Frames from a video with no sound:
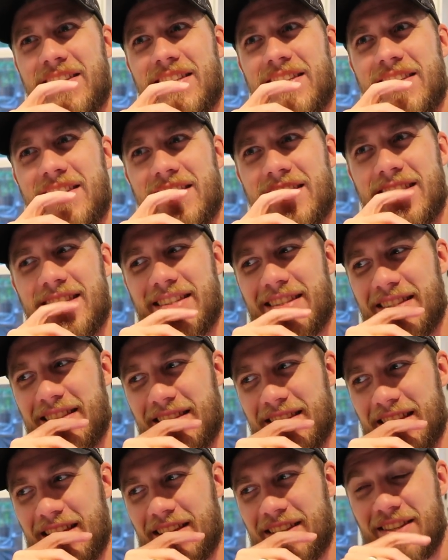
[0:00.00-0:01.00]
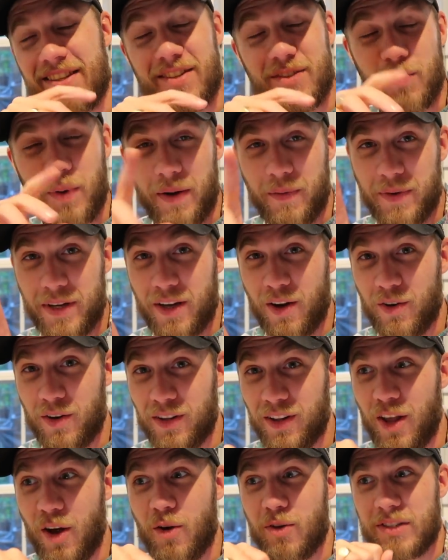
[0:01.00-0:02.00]
so it can go anywhere. This is where we go to
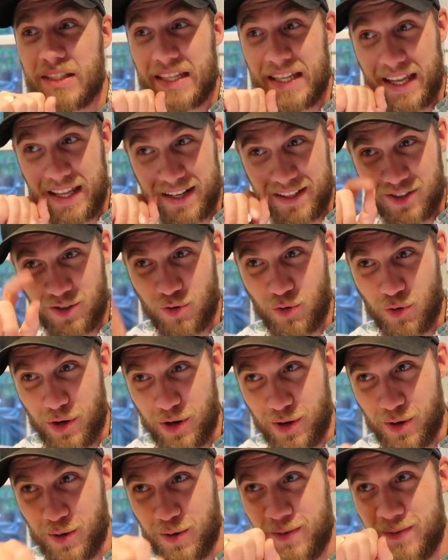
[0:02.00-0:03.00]
Lowe's and get a screw.